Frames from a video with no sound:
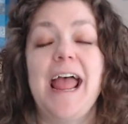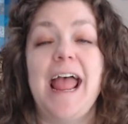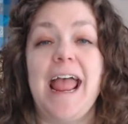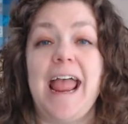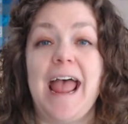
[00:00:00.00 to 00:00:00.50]

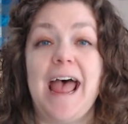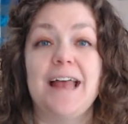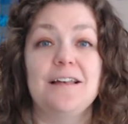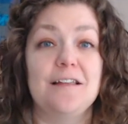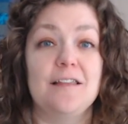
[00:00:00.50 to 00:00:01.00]

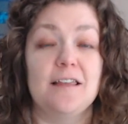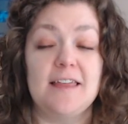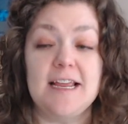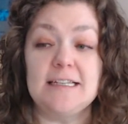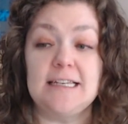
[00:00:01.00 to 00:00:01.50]
And the
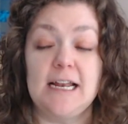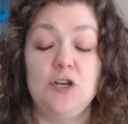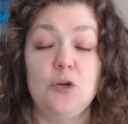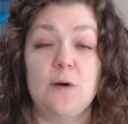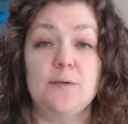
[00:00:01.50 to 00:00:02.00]
things that I
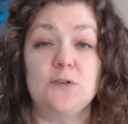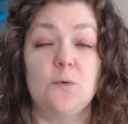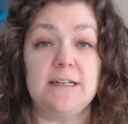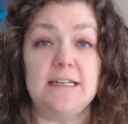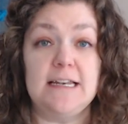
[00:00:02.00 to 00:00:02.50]
knew I was
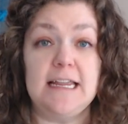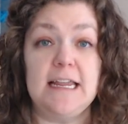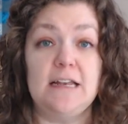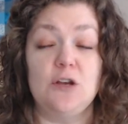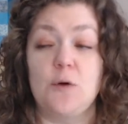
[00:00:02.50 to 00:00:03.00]
going to
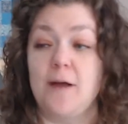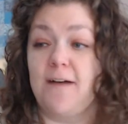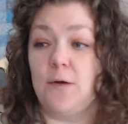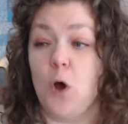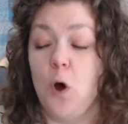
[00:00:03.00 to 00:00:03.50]
need, you know, I
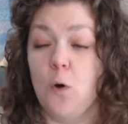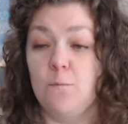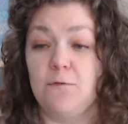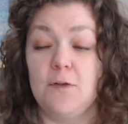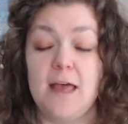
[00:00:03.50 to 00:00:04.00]
found a home
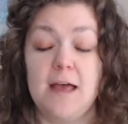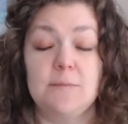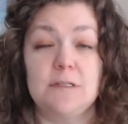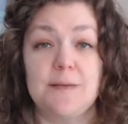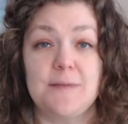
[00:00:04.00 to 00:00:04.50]
for
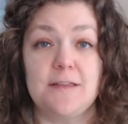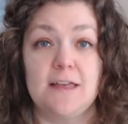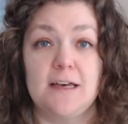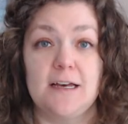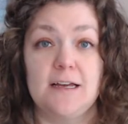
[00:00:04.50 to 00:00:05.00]
them. Some of
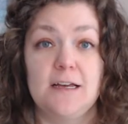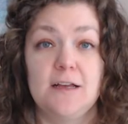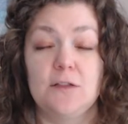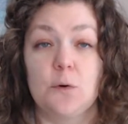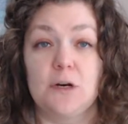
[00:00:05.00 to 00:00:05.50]
the
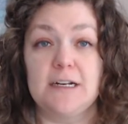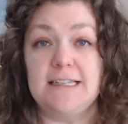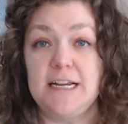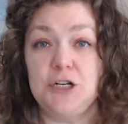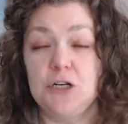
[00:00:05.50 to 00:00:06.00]

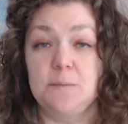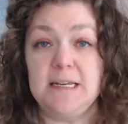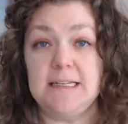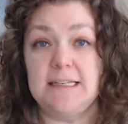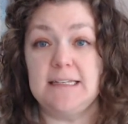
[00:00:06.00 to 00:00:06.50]
organizational
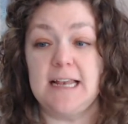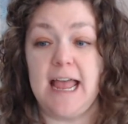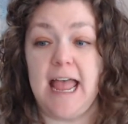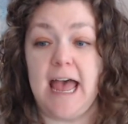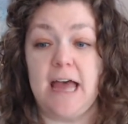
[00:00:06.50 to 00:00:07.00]
pieces that I
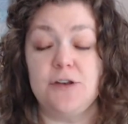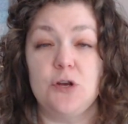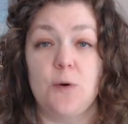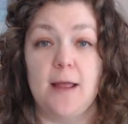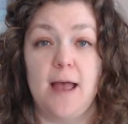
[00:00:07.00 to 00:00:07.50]
had, you
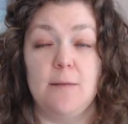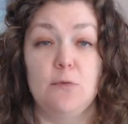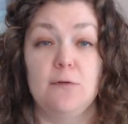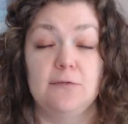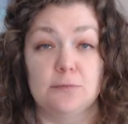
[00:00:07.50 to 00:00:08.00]
know, I
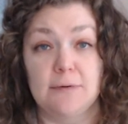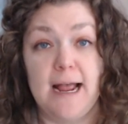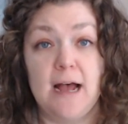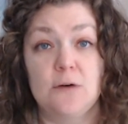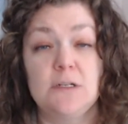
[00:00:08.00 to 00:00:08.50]
moved
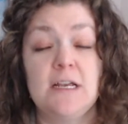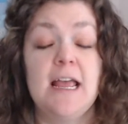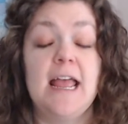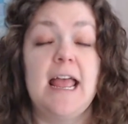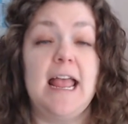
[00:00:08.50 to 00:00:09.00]
around,
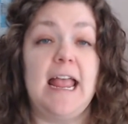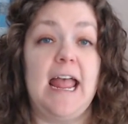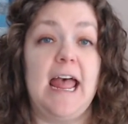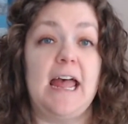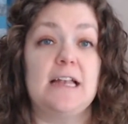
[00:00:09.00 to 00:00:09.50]

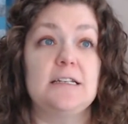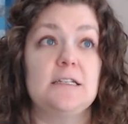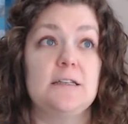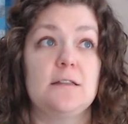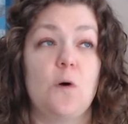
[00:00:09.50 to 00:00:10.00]
and
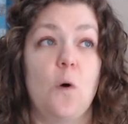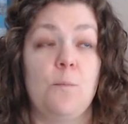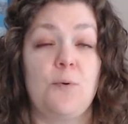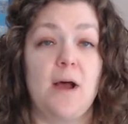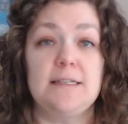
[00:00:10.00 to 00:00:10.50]
the
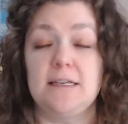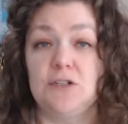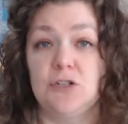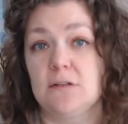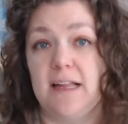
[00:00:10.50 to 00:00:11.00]
whole process
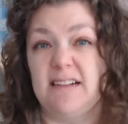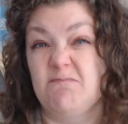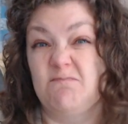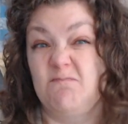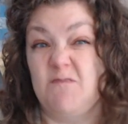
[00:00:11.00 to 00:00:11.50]
looked like
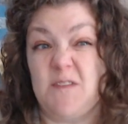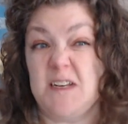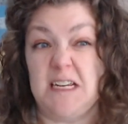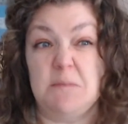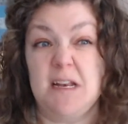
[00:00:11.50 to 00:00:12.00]

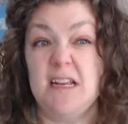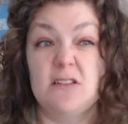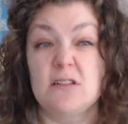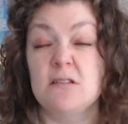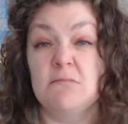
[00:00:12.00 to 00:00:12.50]
15
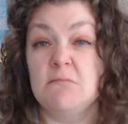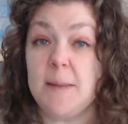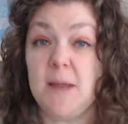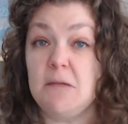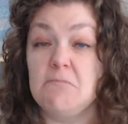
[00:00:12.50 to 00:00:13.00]
minutes,
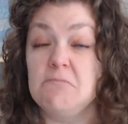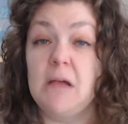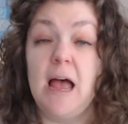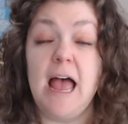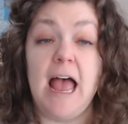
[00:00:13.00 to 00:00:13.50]
maybe.
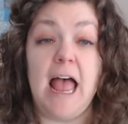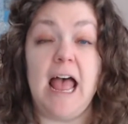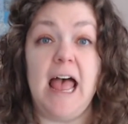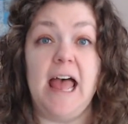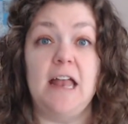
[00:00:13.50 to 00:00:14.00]

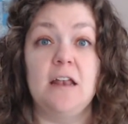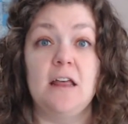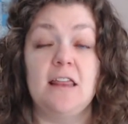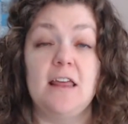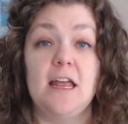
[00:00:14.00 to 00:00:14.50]
And
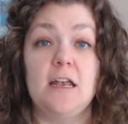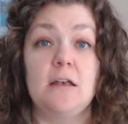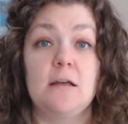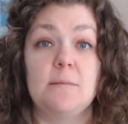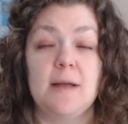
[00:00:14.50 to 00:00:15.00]
then my